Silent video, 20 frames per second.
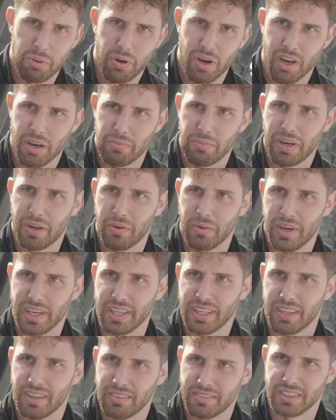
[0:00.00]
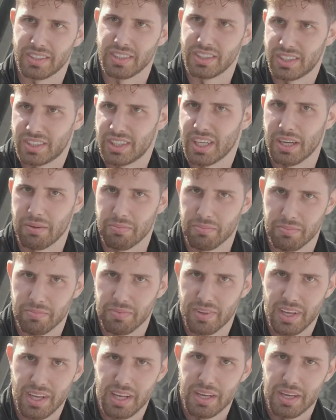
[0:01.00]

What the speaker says: put on a bit of weight, obviously to try and